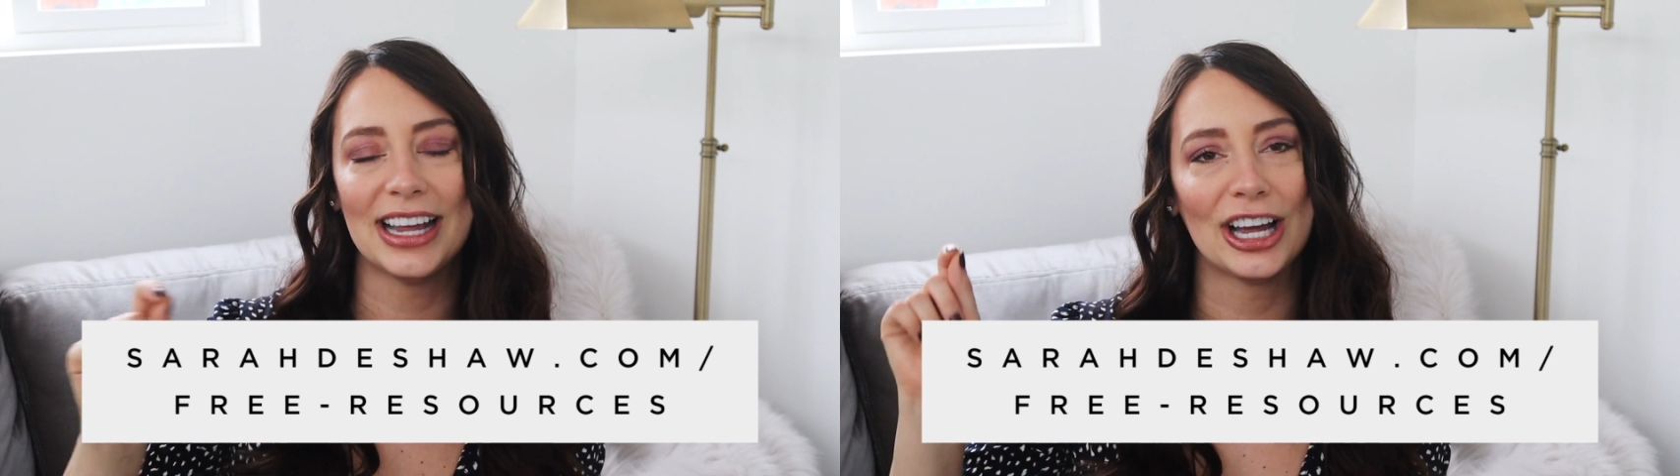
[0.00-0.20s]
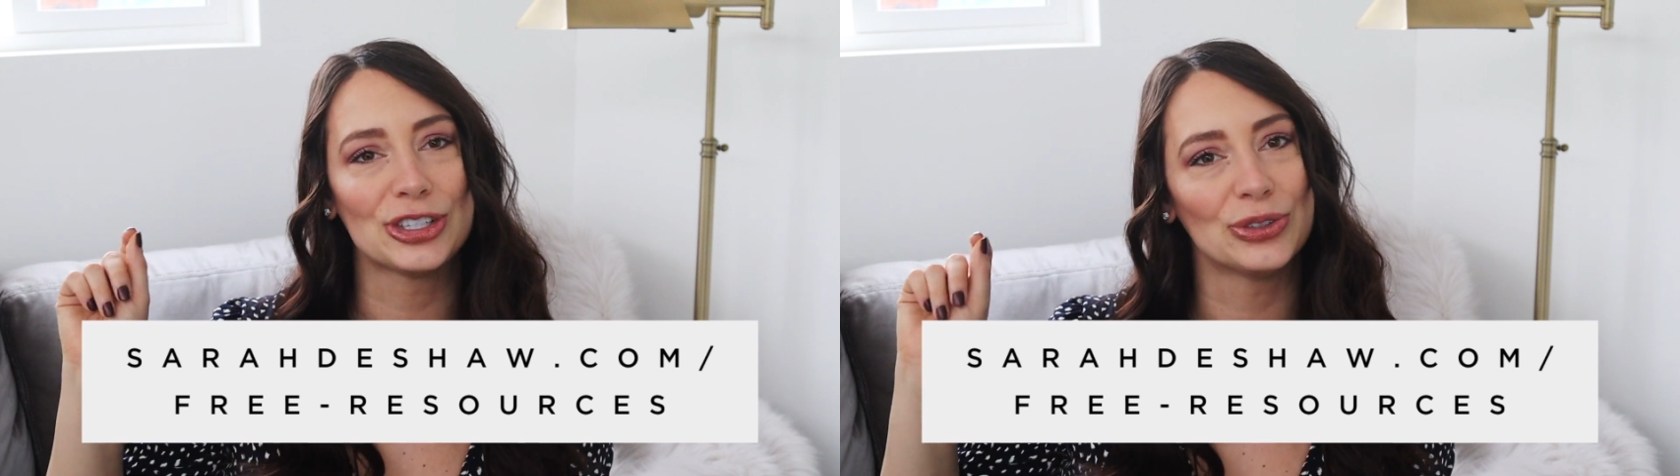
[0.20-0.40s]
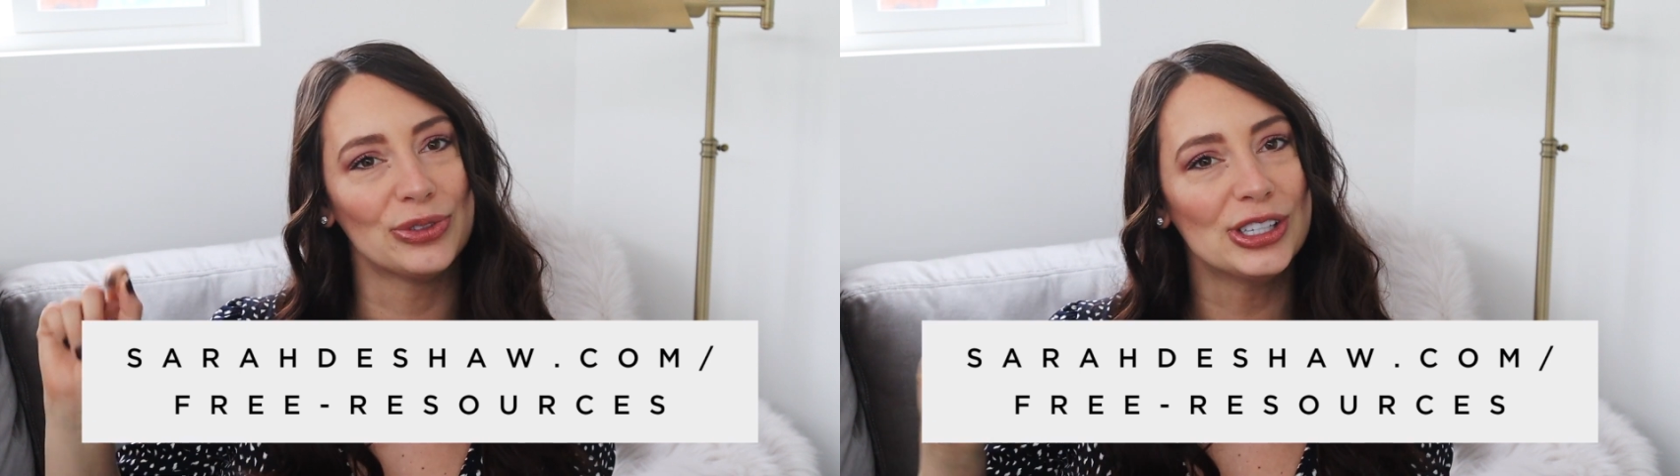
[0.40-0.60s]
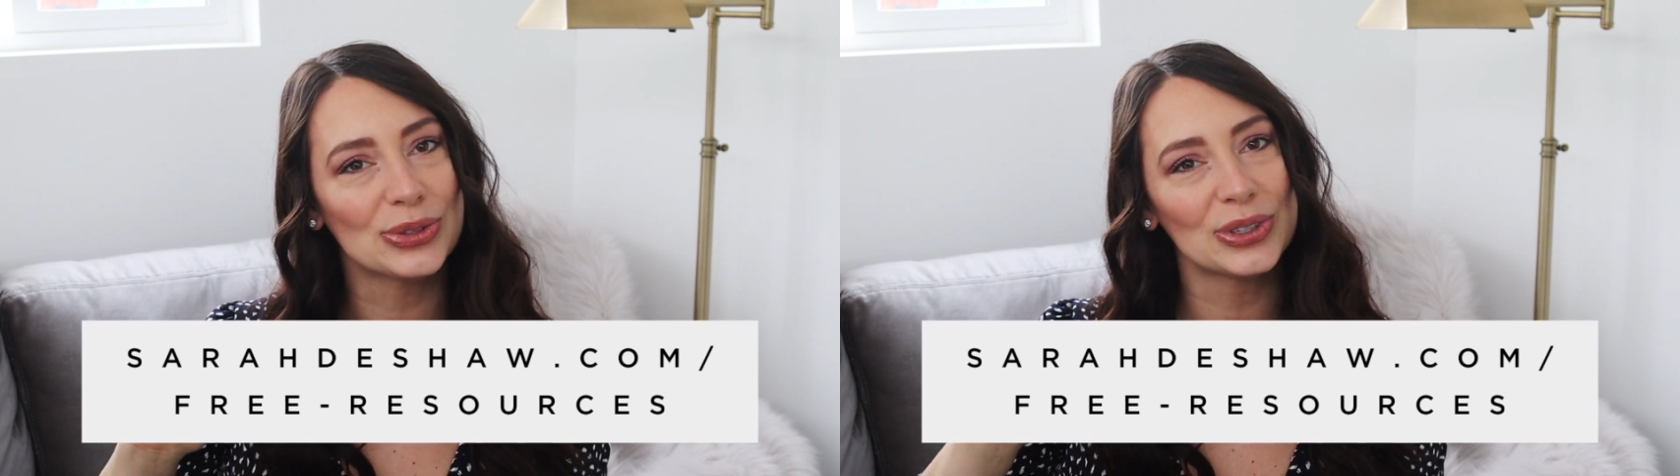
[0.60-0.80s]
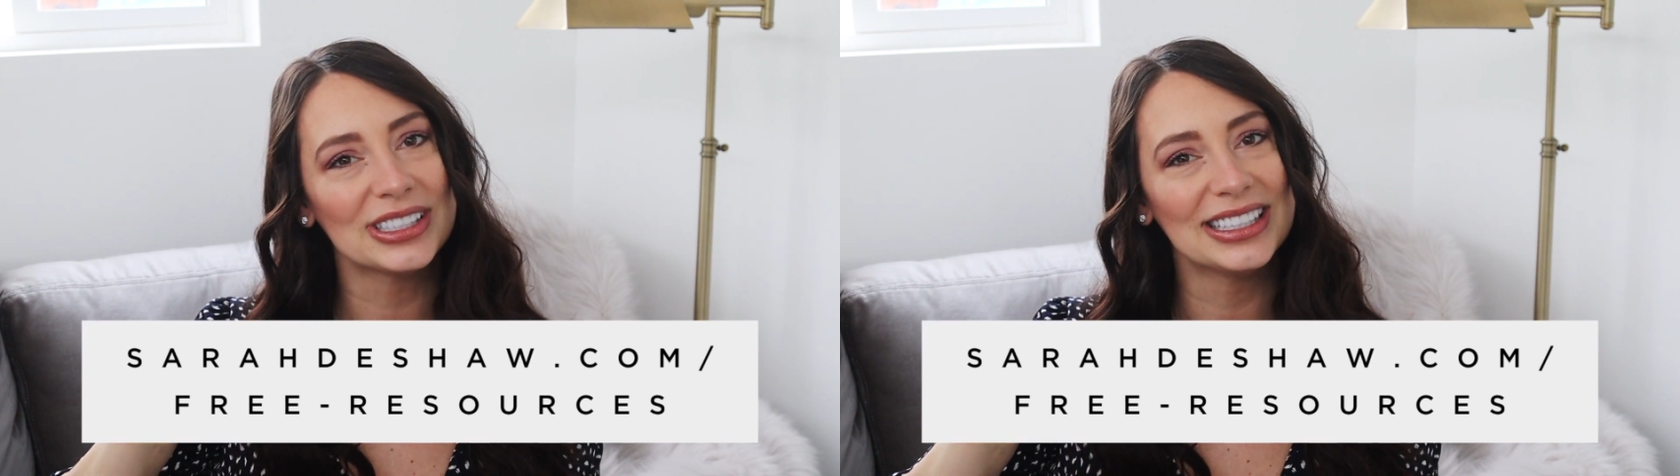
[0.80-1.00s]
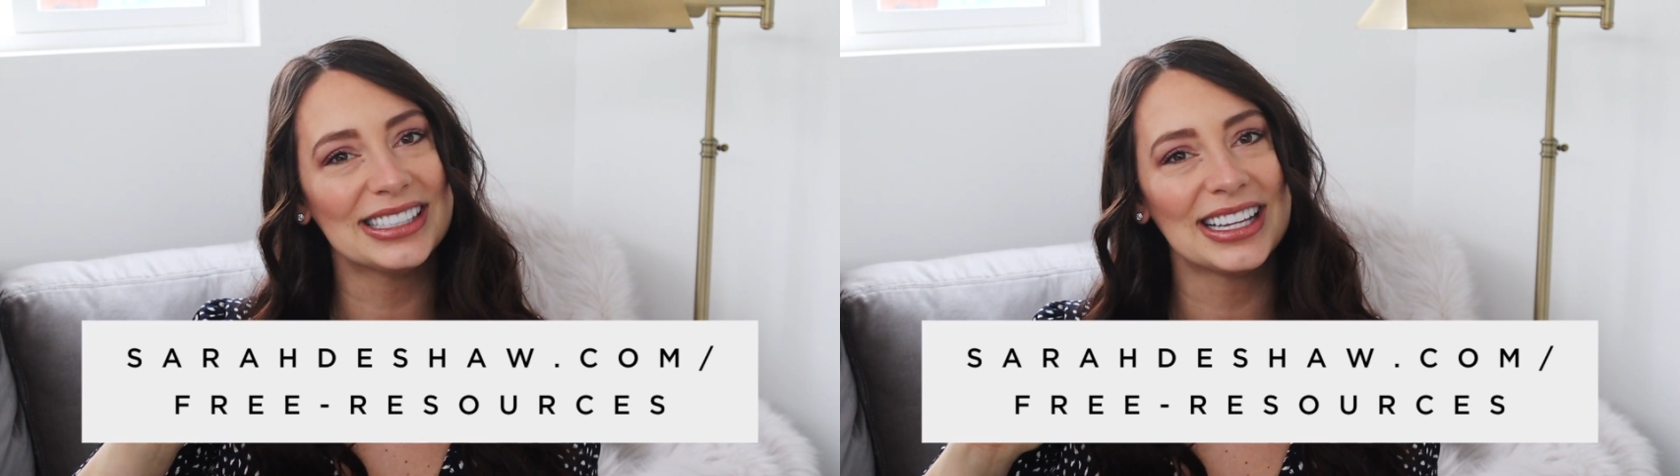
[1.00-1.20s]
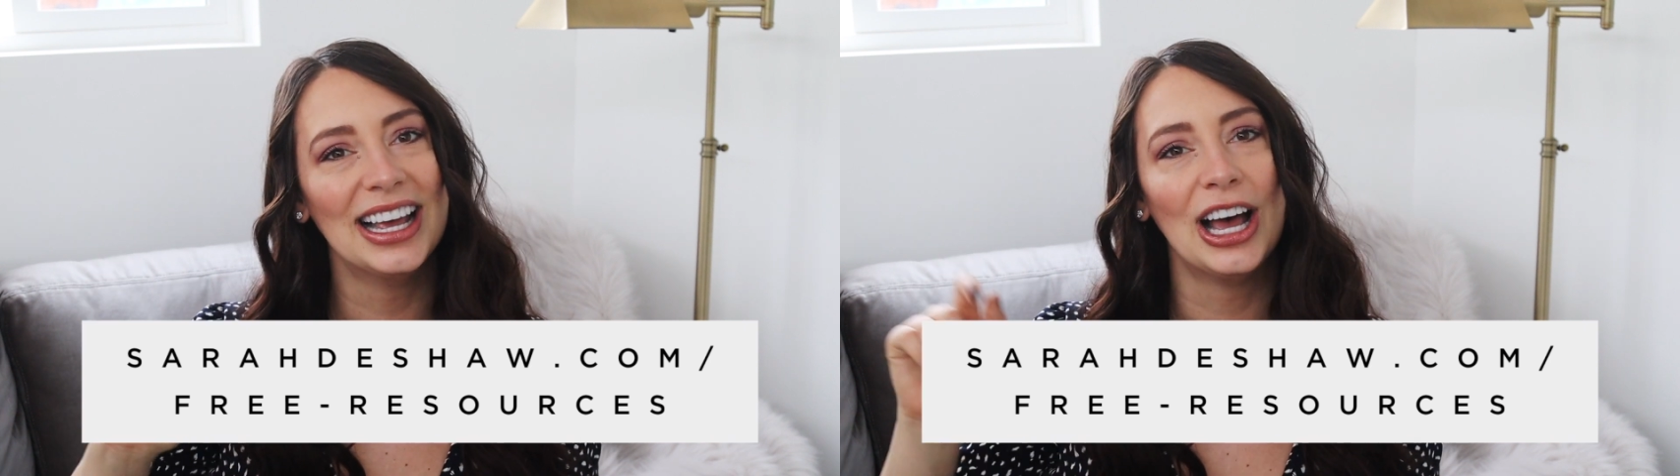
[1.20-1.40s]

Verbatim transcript: dash resources,